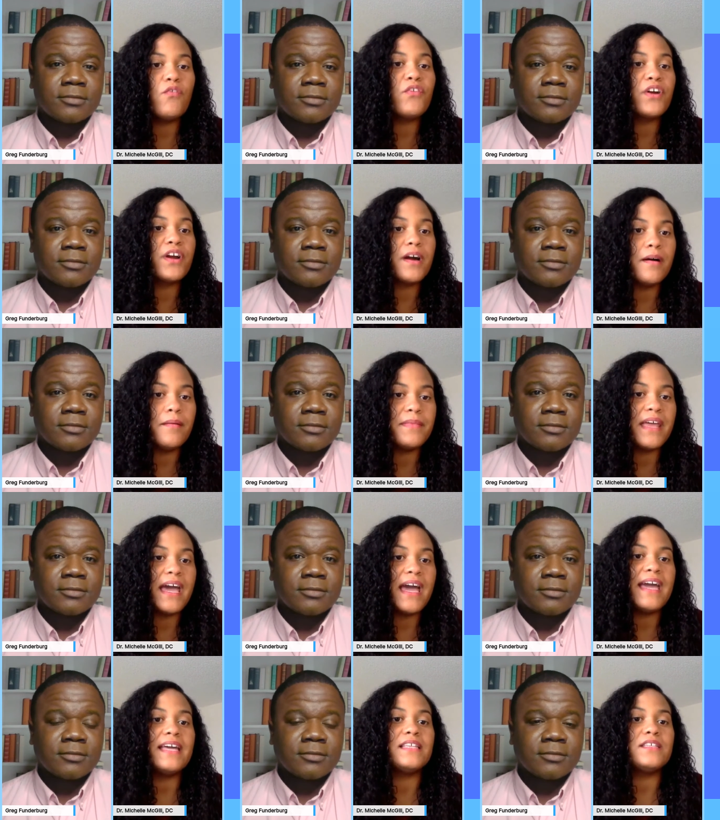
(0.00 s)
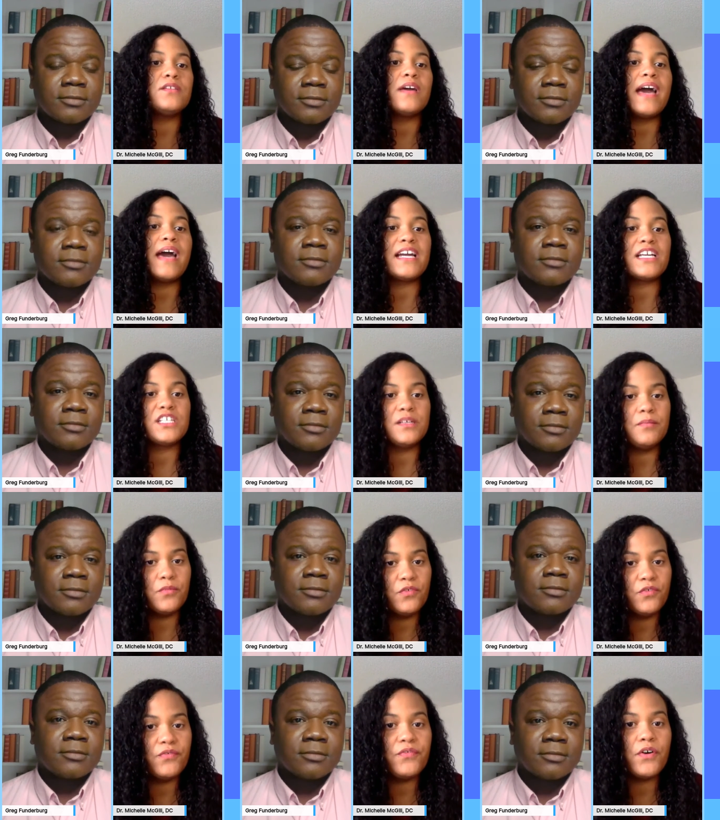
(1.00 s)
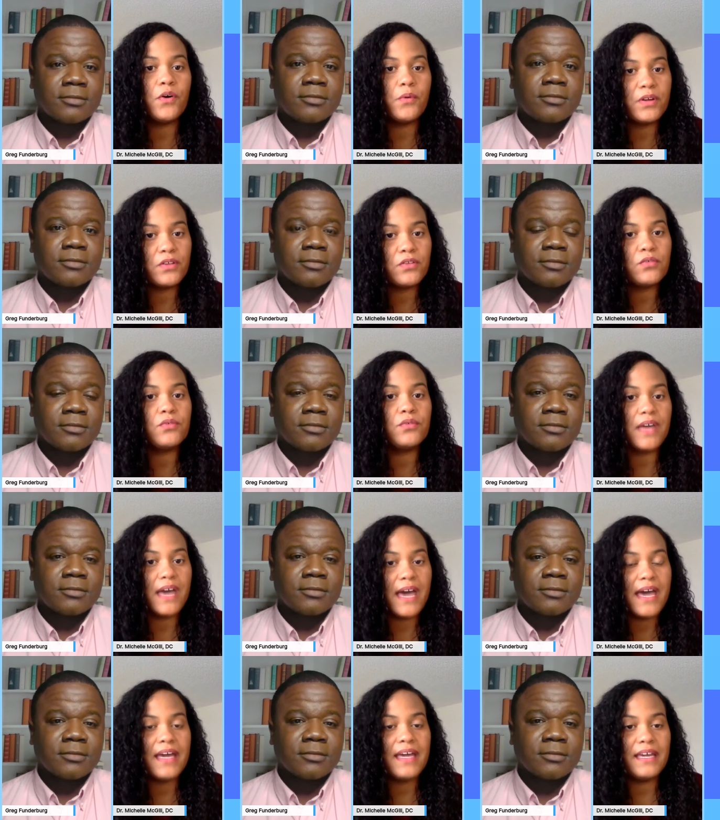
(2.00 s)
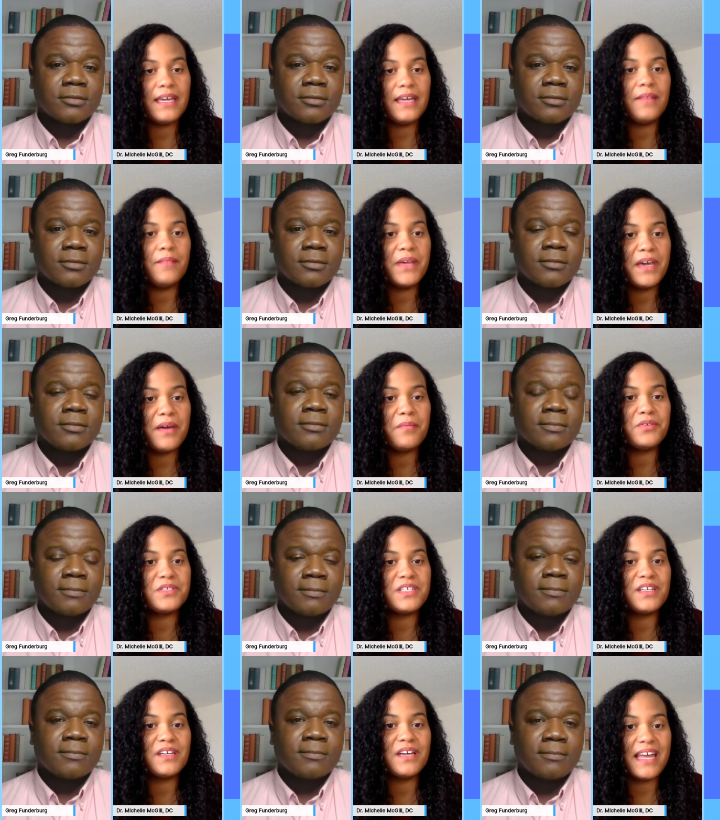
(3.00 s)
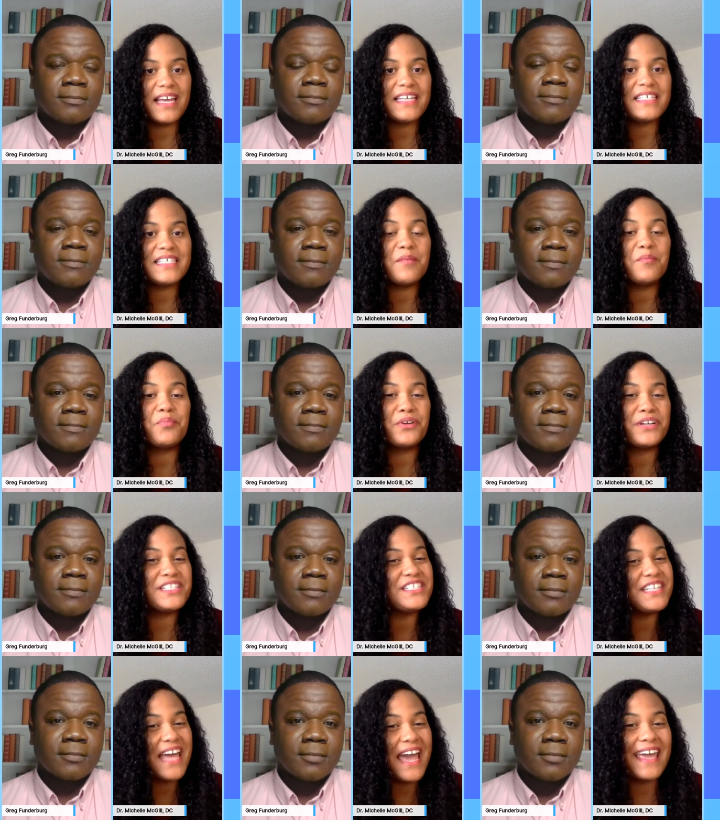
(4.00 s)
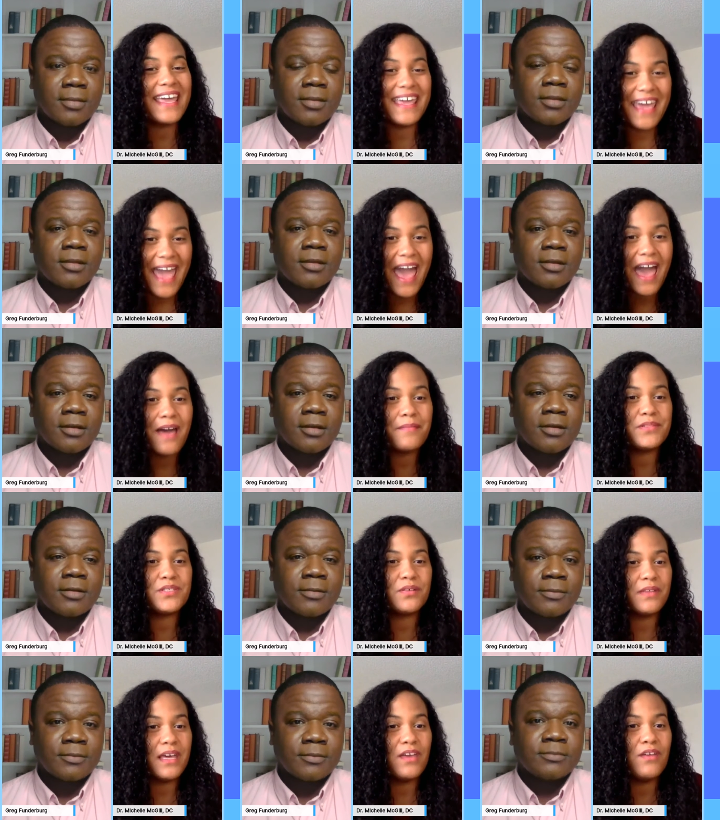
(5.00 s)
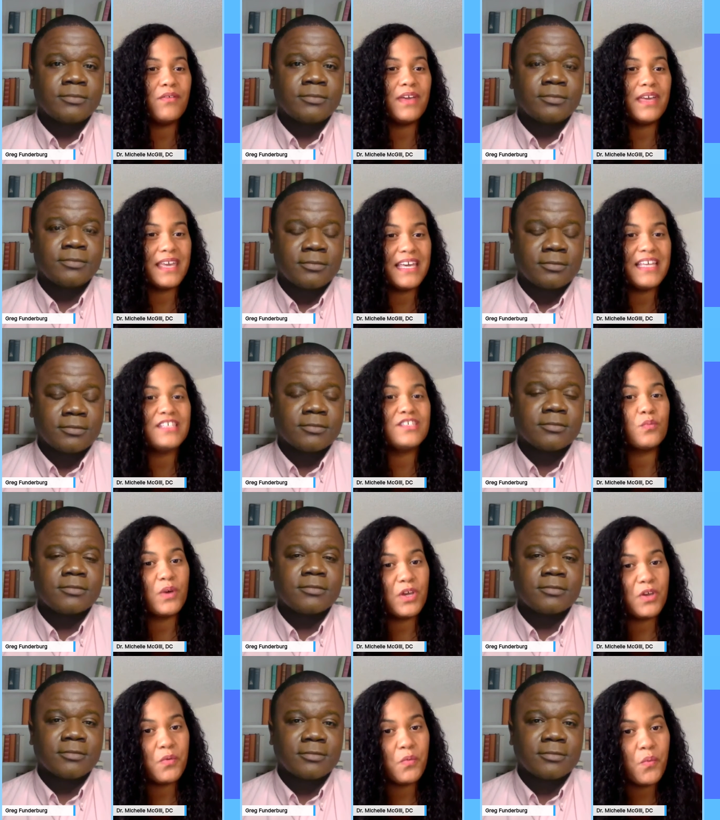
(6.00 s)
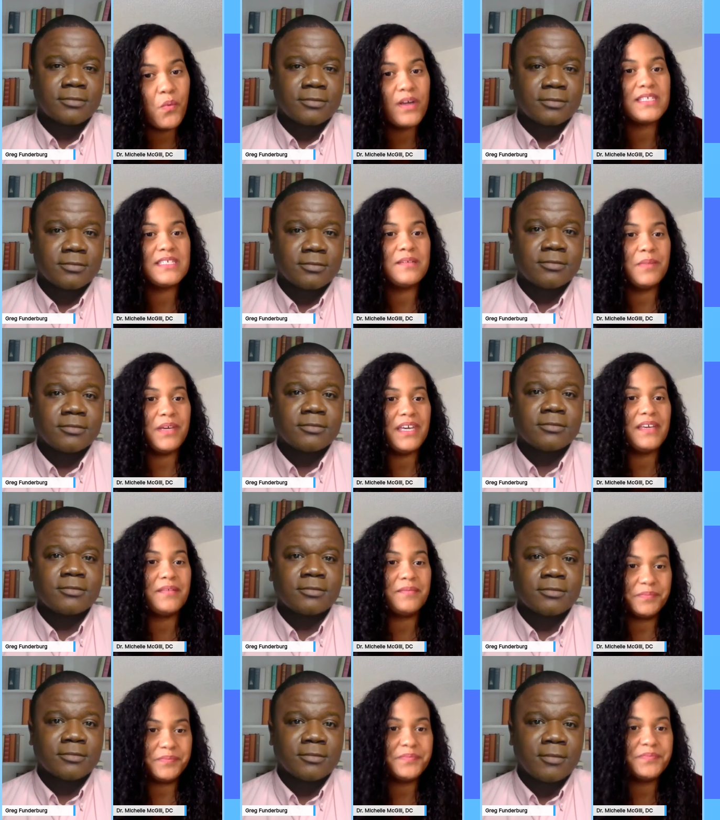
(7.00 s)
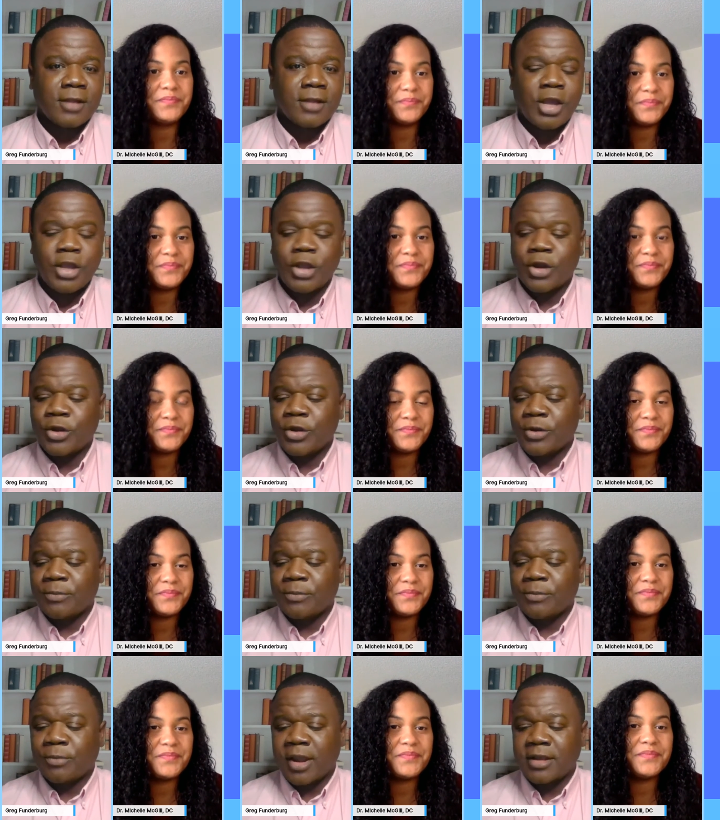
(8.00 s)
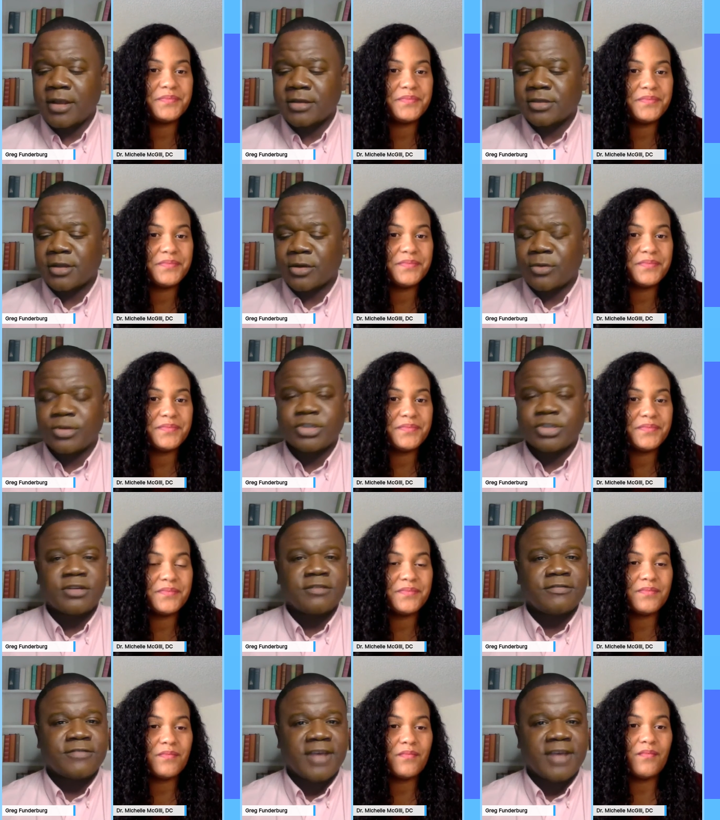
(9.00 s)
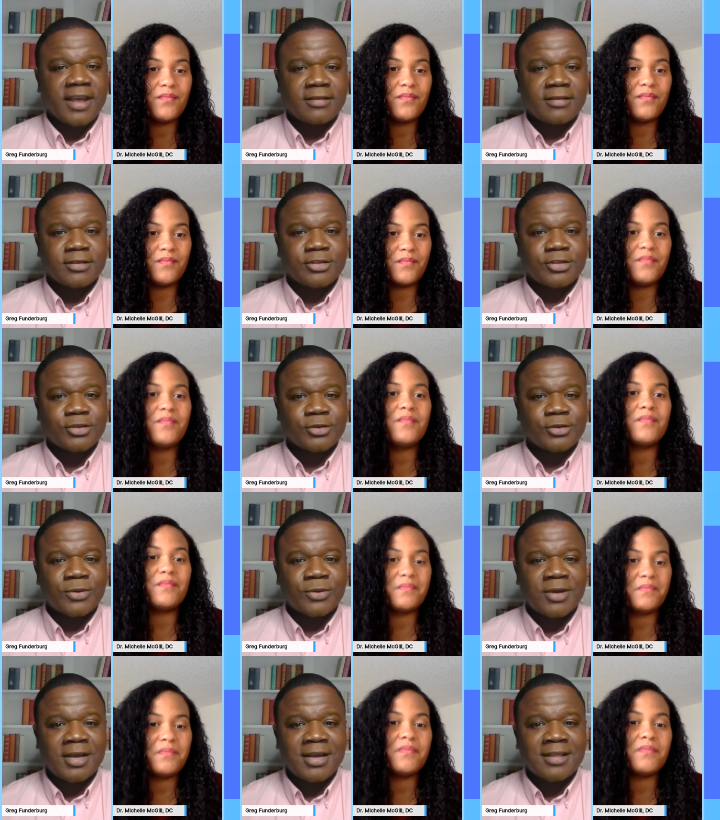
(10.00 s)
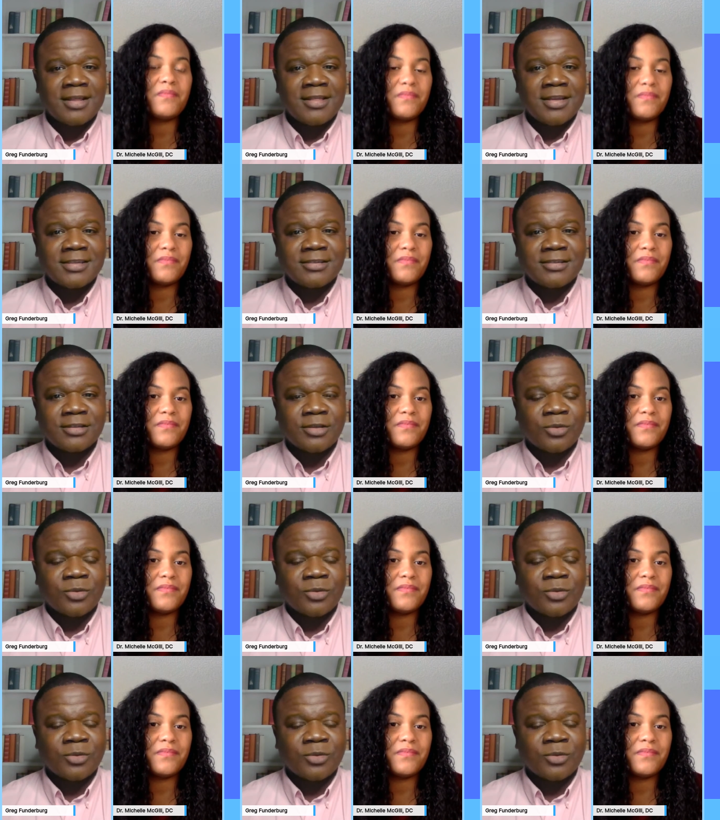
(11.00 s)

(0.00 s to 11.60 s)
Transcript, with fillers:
Speaker 1: overcome that and to actually move forward through that and be able to like i said bridge that gap so
Speaker 2: that you can get to where you want to be you know you're bringing the christian faith into this the